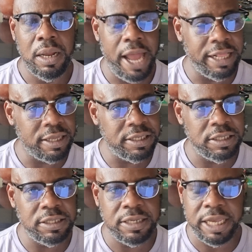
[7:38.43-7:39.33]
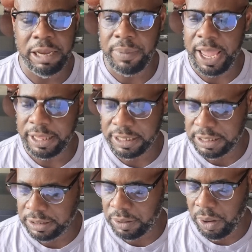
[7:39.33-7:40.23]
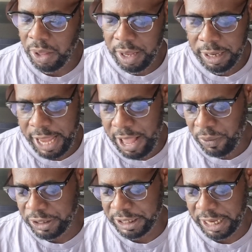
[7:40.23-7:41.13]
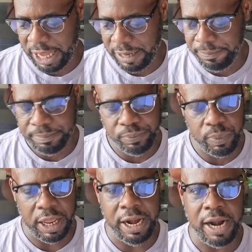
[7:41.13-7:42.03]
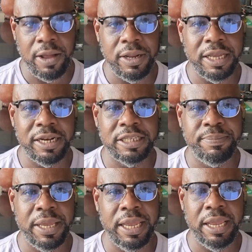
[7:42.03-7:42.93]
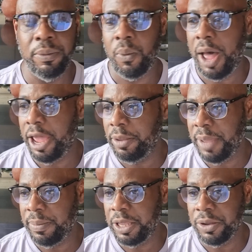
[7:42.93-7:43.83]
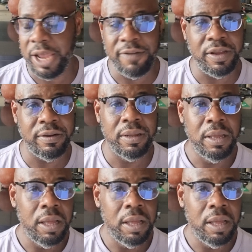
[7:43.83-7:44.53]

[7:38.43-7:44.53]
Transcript: Like, this is deep. Like, this is, now we're saying not only could this be why maybe you're having